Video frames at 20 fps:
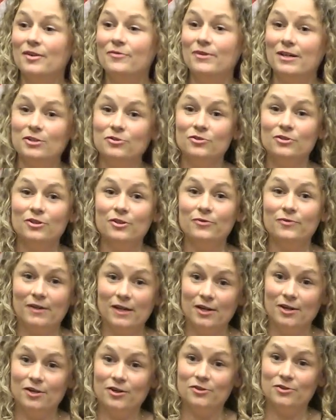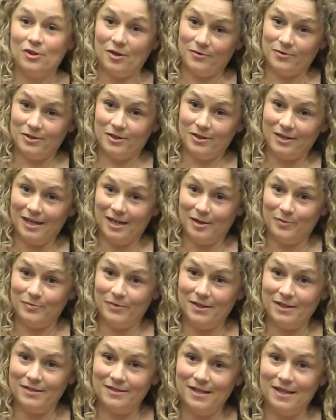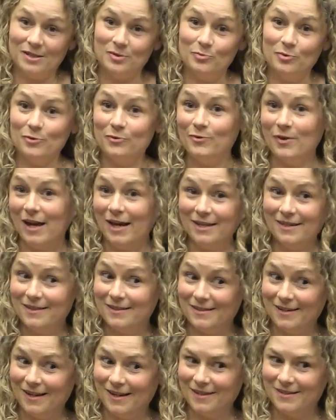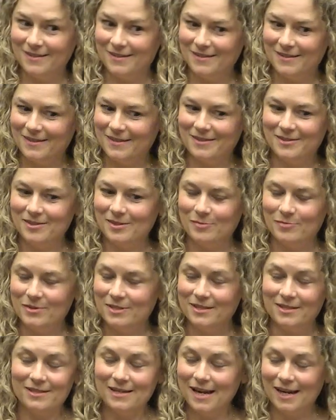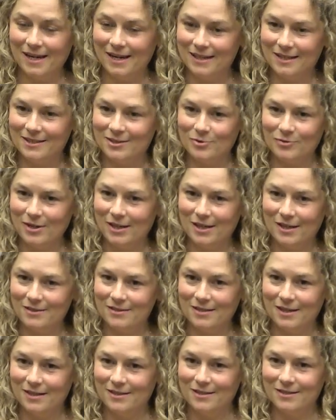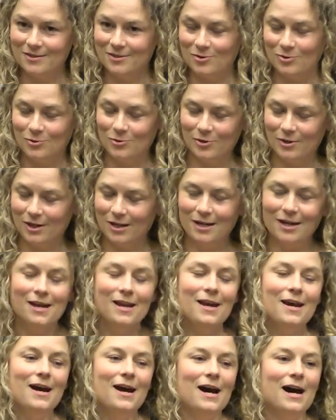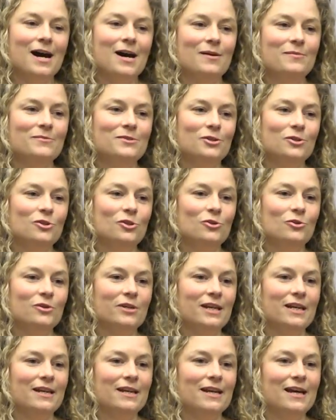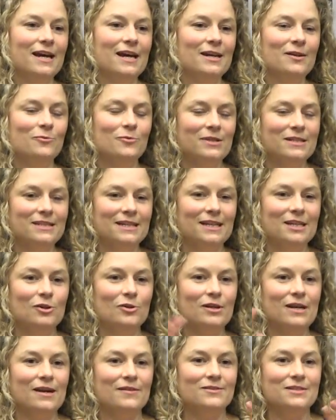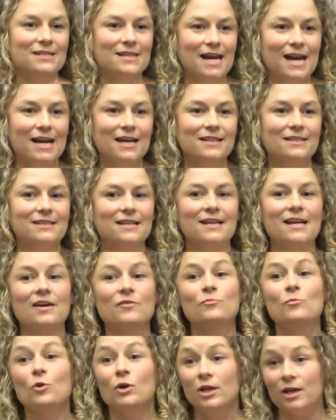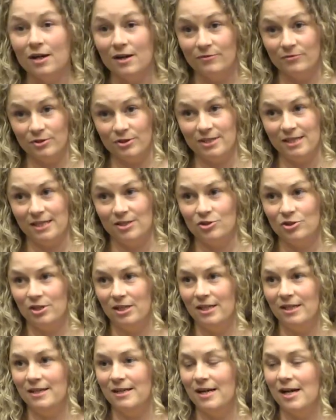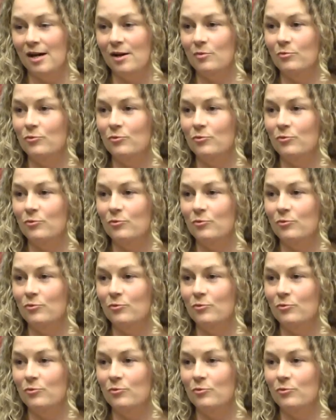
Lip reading: Veteran Affairs office on campus has provided us some snacks right outside this door. So you can, in 1 second, you can have snacks and have more conversation.